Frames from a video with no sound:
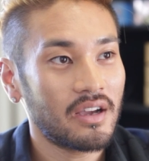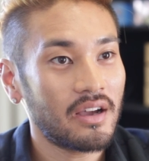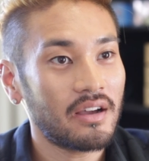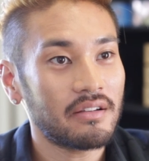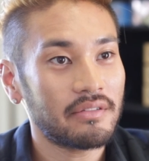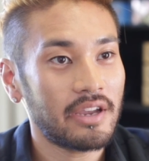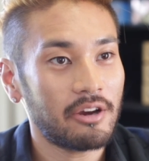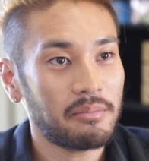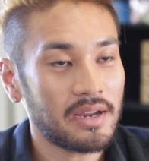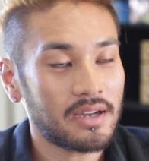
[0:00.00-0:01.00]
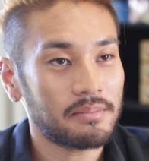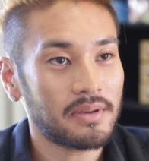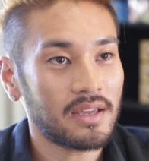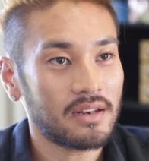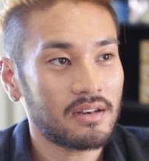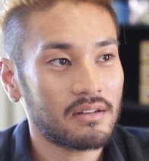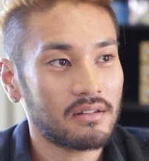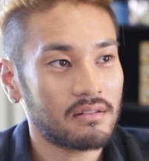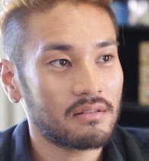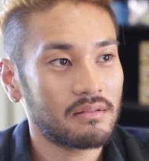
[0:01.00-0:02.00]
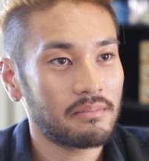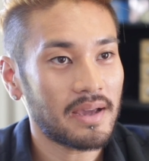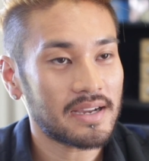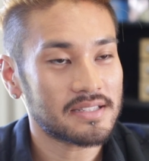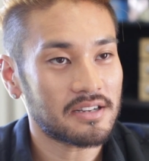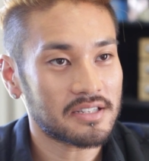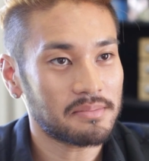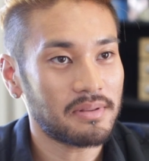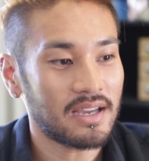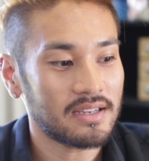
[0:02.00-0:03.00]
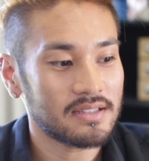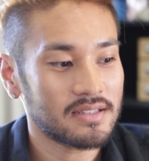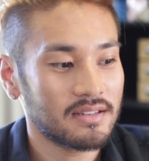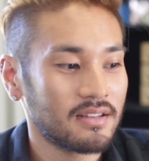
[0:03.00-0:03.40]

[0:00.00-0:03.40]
of hair and makeup and backstock supplies.